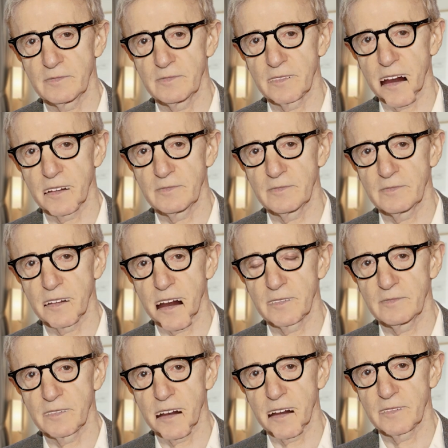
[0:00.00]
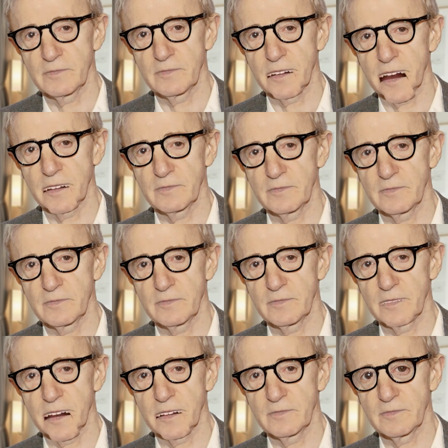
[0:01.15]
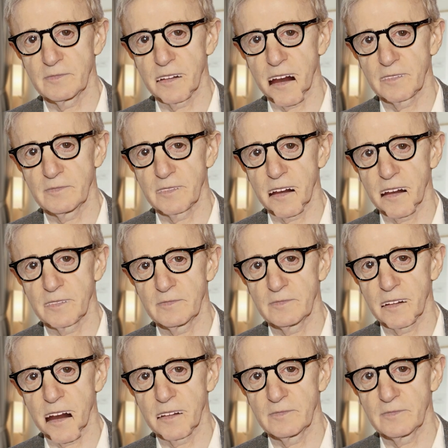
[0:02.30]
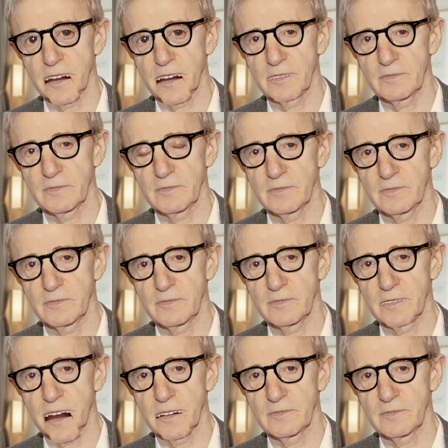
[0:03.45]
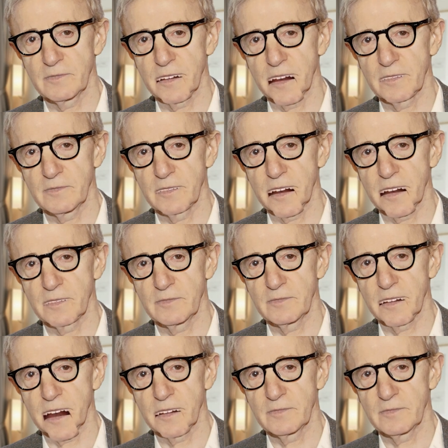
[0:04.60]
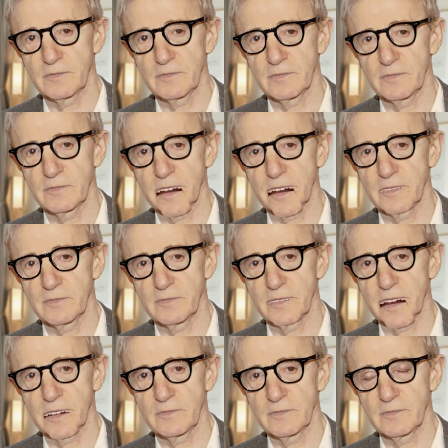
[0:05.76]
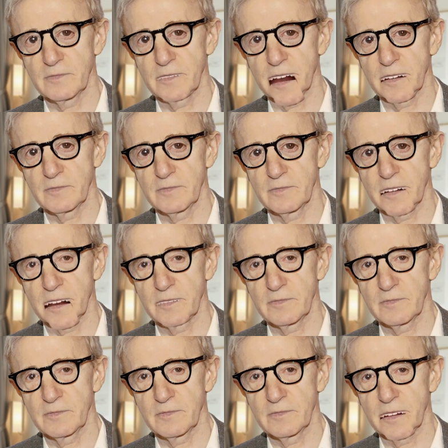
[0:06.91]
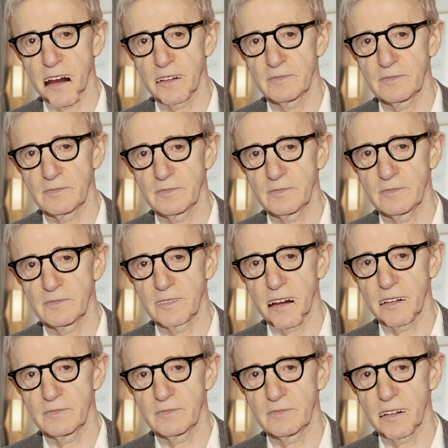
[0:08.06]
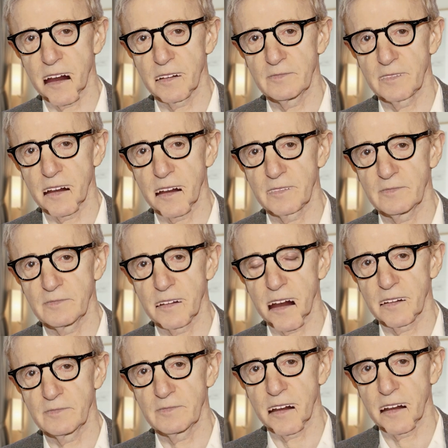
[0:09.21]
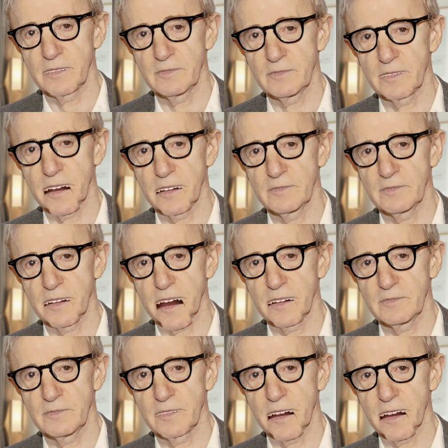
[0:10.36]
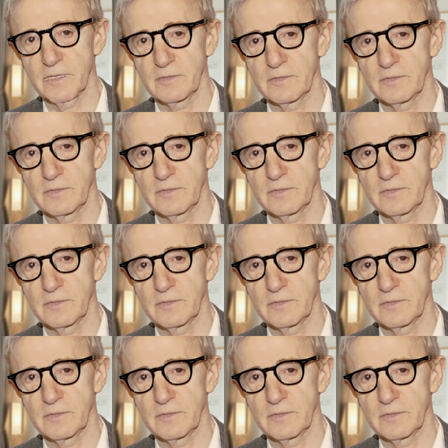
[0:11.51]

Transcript: I like all kinds of women. They don't need to be related to me, but it certainly couldn't hurt. I like the name Annie, although, come to think of it, that relationship didn't work out very well either.